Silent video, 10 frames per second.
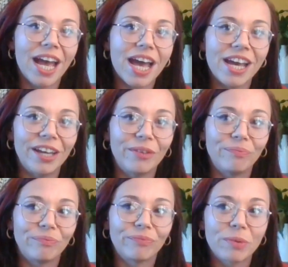
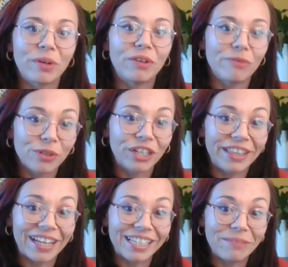But
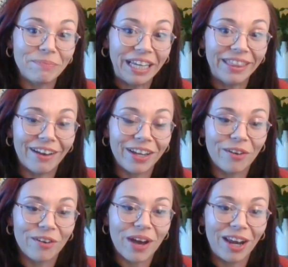unfortunately, that did mean that I
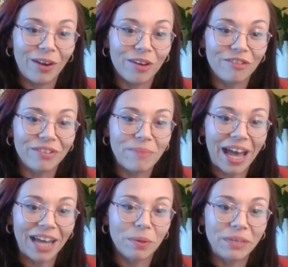got quite a lot of
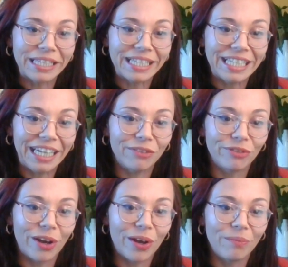bad publicity
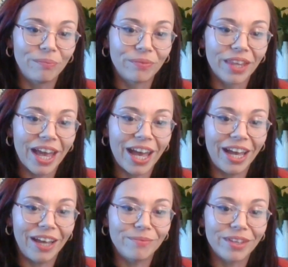from,
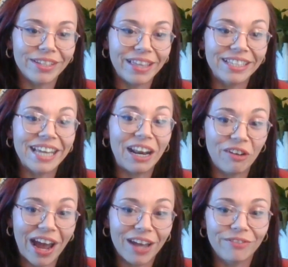the
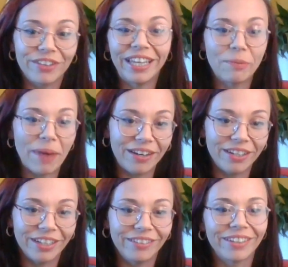Telegraph and the
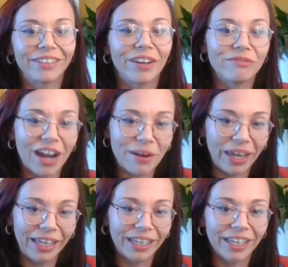Independent and kind of
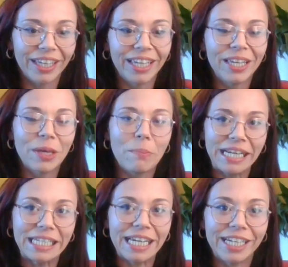right-wing
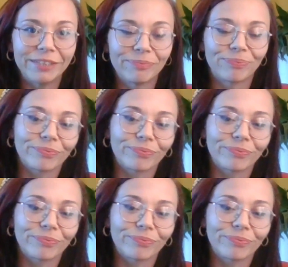media.